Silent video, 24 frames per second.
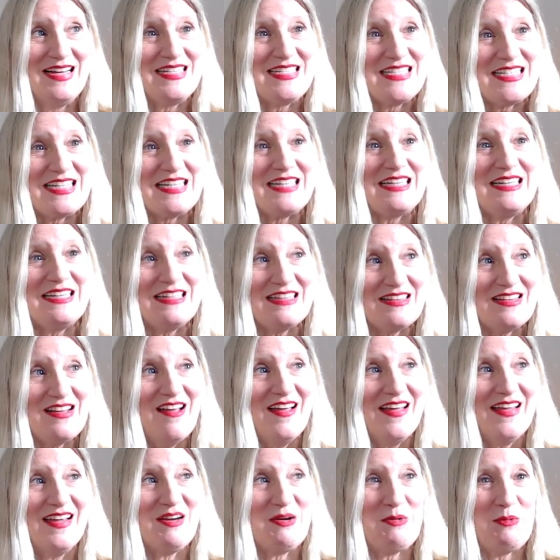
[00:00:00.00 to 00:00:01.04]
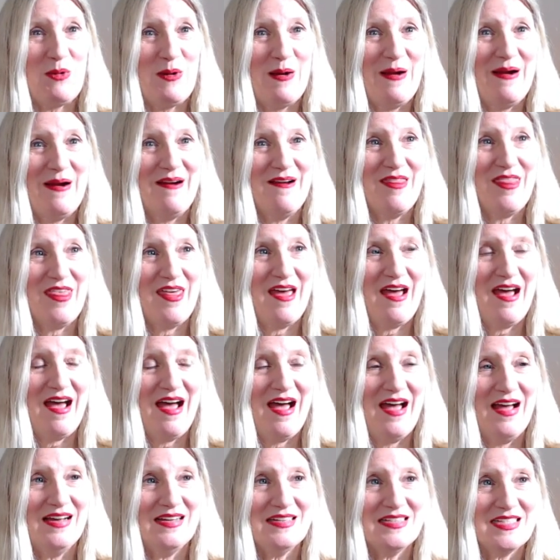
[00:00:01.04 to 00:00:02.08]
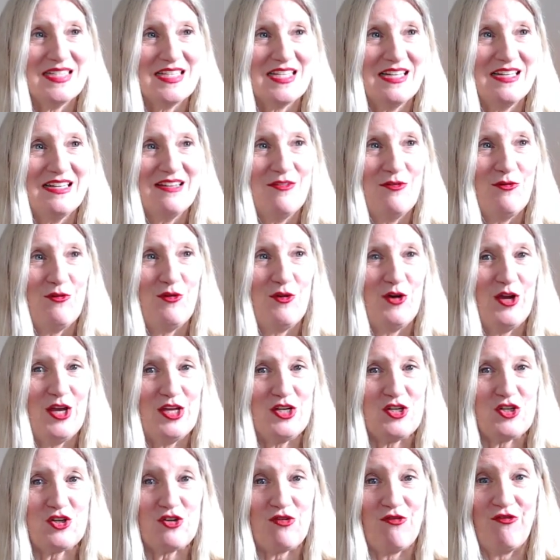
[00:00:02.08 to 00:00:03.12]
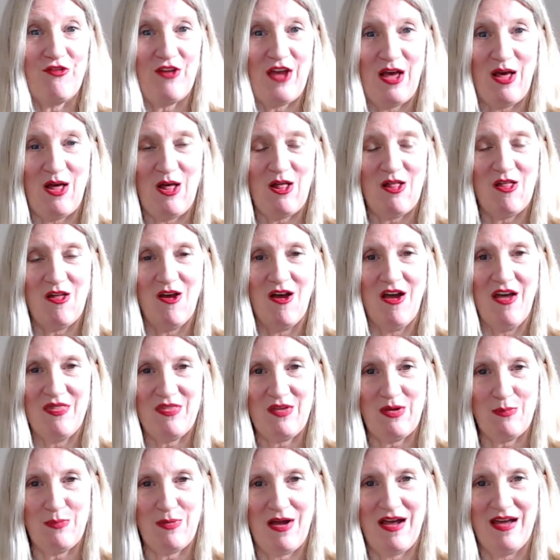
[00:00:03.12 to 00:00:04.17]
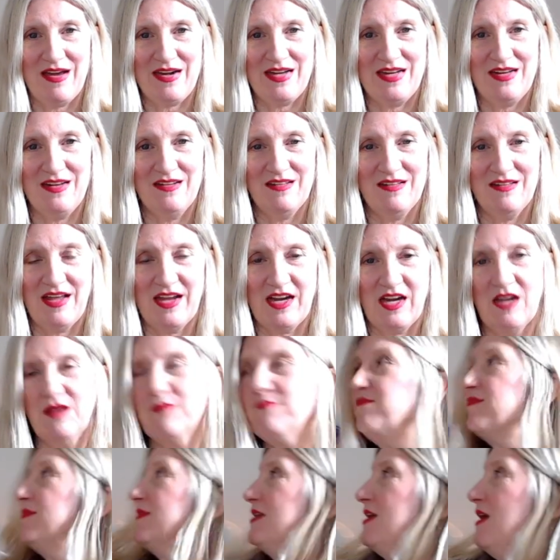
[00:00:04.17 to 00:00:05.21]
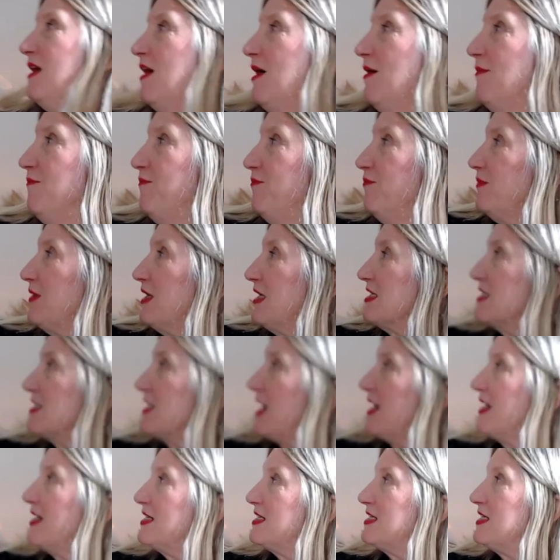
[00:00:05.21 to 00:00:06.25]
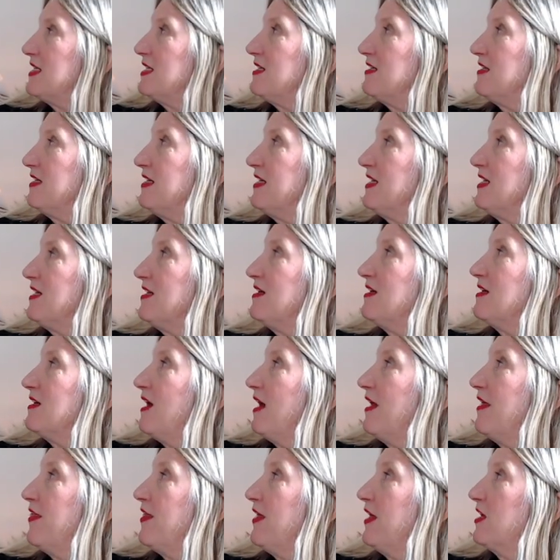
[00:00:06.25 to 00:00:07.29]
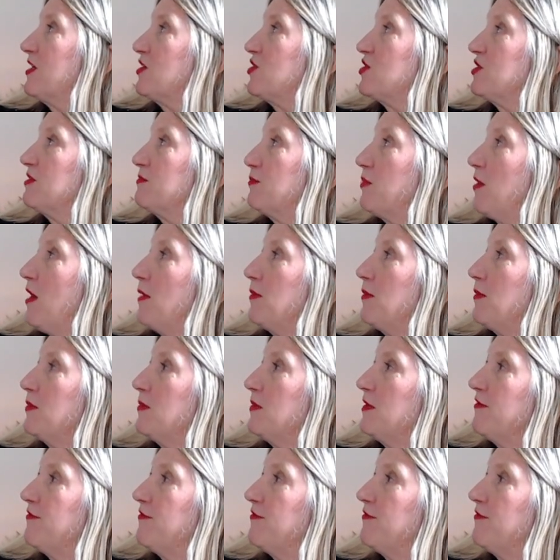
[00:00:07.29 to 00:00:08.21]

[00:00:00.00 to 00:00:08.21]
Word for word: didn't like where that fringe fell on their body. Like, um, 'cause ideally I think it should probably,